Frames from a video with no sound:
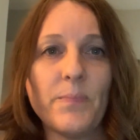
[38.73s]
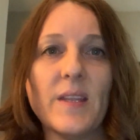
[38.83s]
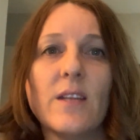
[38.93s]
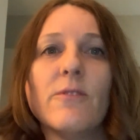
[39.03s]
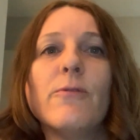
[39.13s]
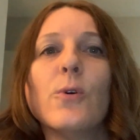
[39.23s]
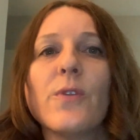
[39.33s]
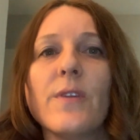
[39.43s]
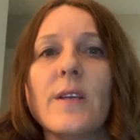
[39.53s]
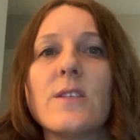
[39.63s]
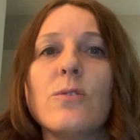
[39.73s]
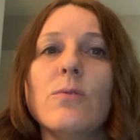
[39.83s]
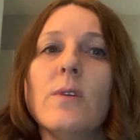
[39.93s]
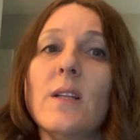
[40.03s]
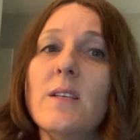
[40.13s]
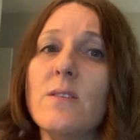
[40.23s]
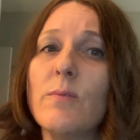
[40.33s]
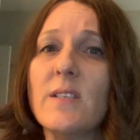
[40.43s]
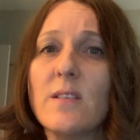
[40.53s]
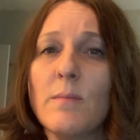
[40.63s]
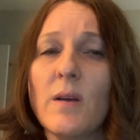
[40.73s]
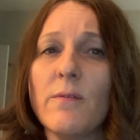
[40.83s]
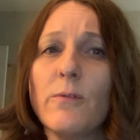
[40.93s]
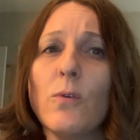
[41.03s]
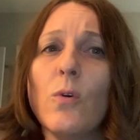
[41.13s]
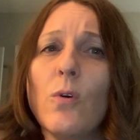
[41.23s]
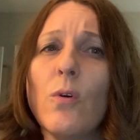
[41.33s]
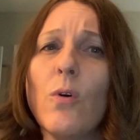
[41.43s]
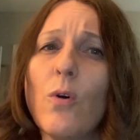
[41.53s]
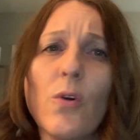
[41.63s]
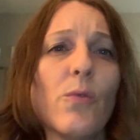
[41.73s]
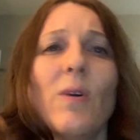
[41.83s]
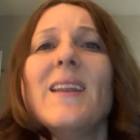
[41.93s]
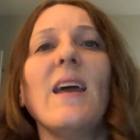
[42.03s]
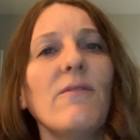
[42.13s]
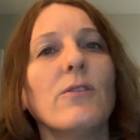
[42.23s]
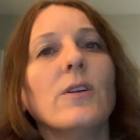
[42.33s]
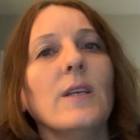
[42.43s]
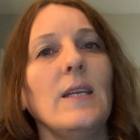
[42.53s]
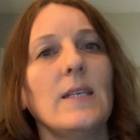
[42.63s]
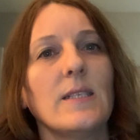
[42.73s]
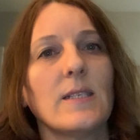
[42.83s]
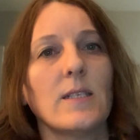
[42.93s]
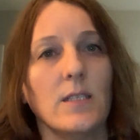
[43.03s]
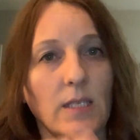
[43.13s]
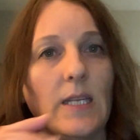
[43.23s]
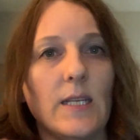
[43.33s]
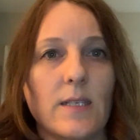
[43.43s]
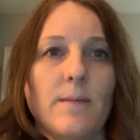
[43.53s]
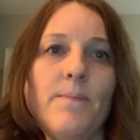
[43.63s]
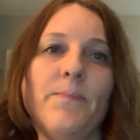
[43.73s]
and 4 things to do at least once a month or whenever it's needed.